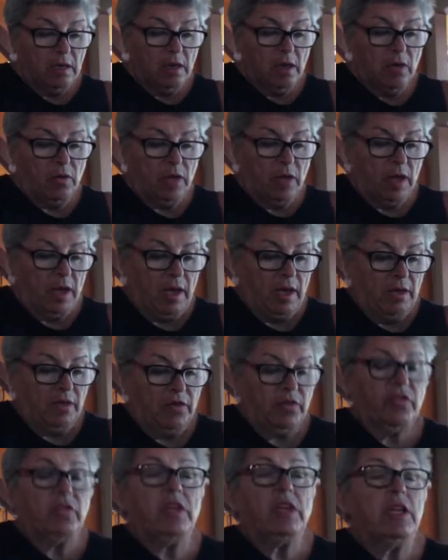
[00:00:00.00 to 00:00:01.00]
Okay,
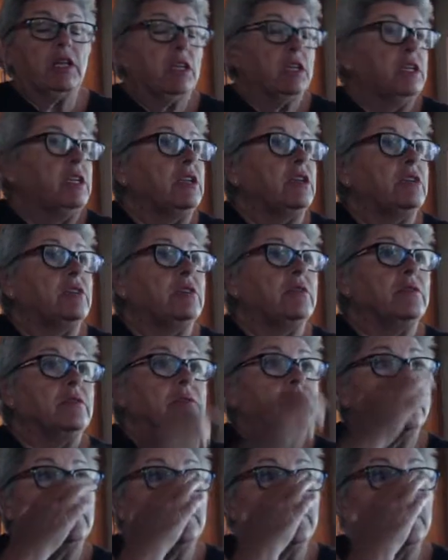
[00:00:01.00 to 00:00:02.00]
CCleaner
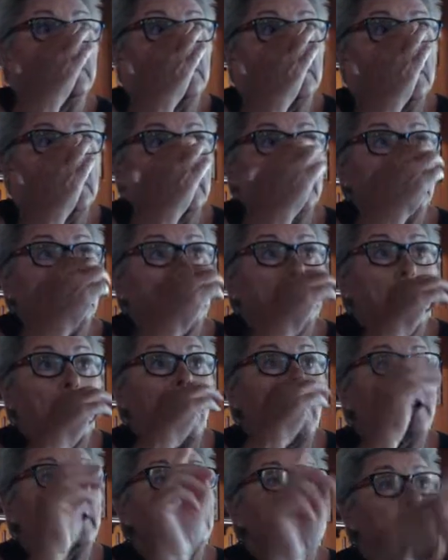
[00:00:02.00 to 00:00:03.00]
got a